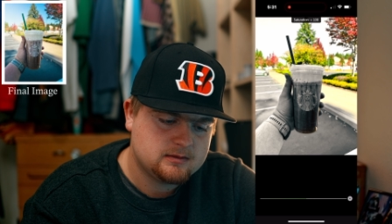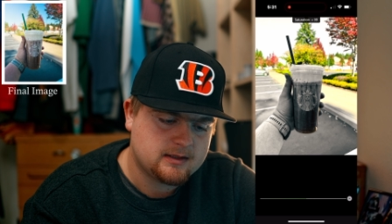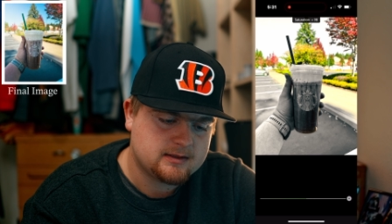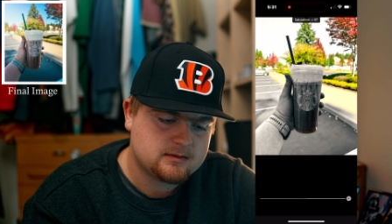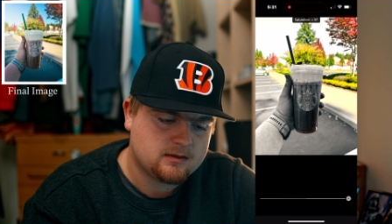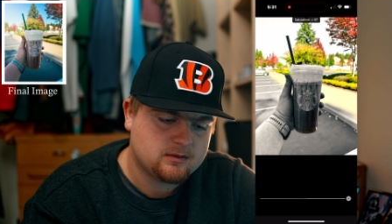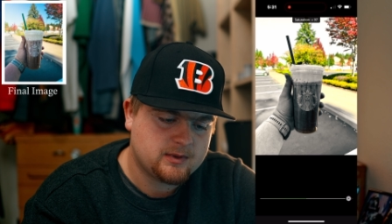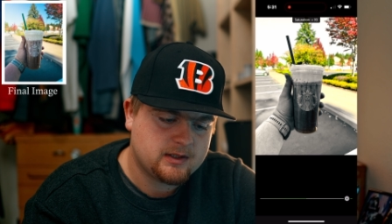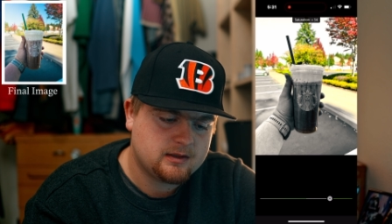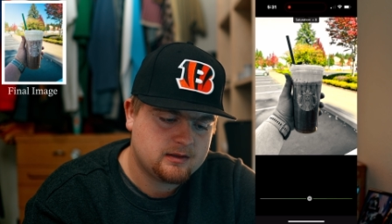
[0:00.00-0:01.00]
That's all the
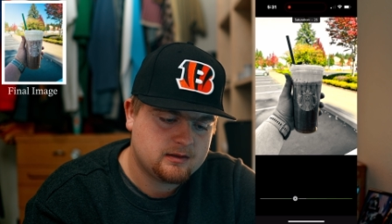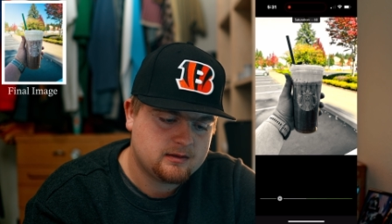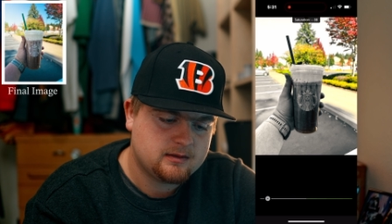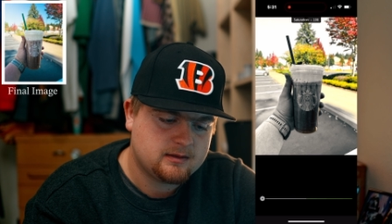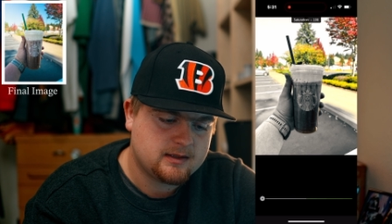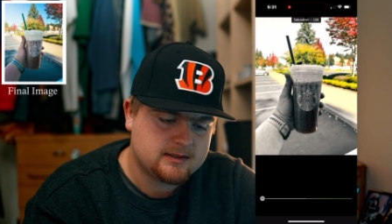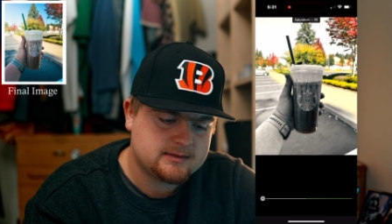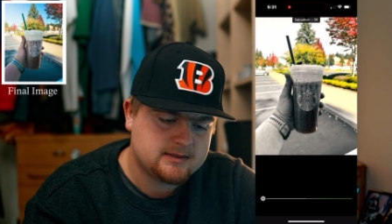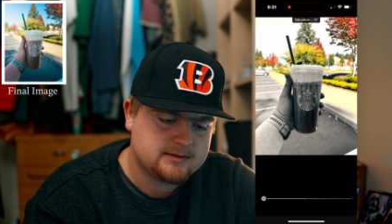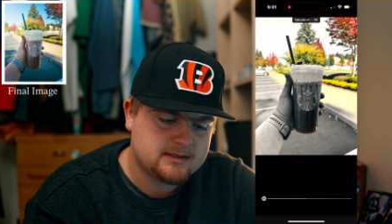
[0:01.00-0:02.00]
way
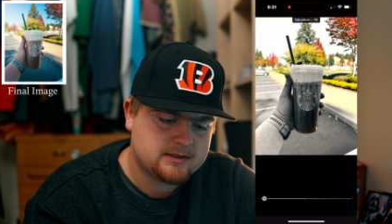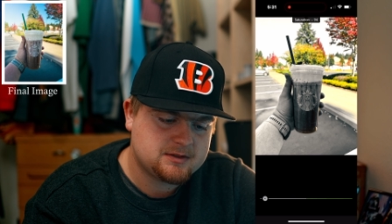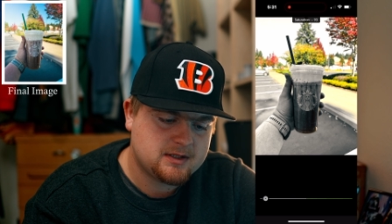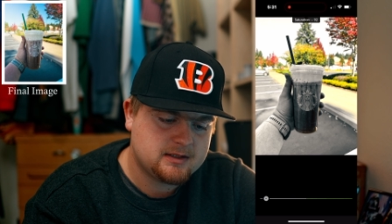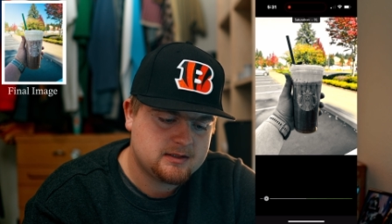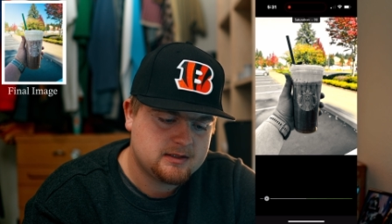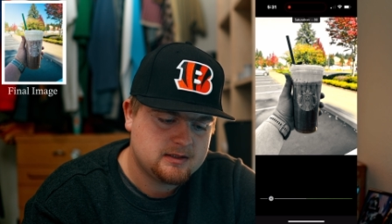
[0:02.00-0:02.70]
that's desaturated.